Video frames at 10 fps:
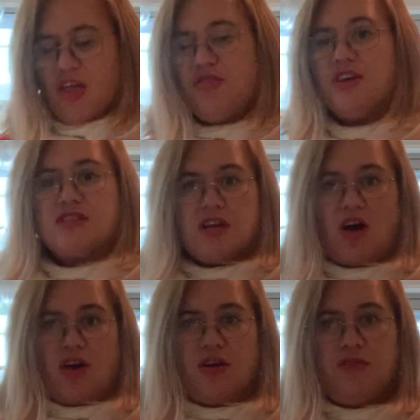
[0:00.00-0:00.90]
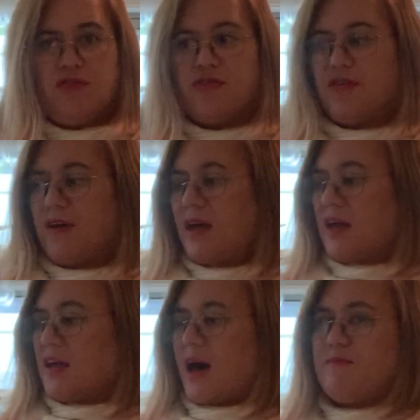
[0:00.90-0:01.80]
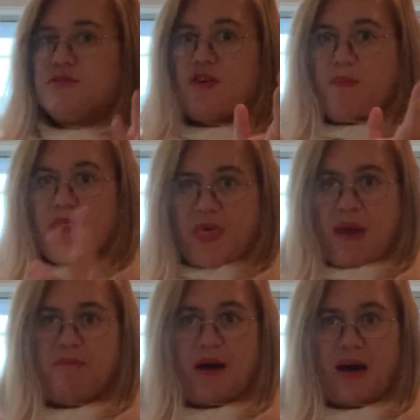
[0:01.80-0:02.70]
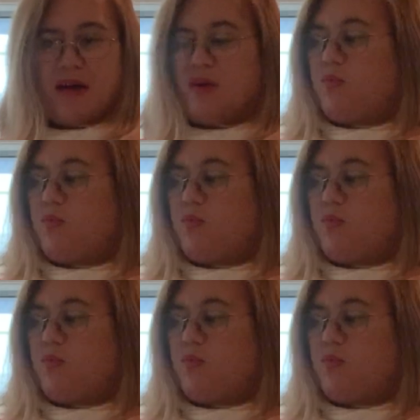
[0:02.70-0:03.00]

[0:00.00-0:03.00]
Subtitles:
This loaf comes from that bug.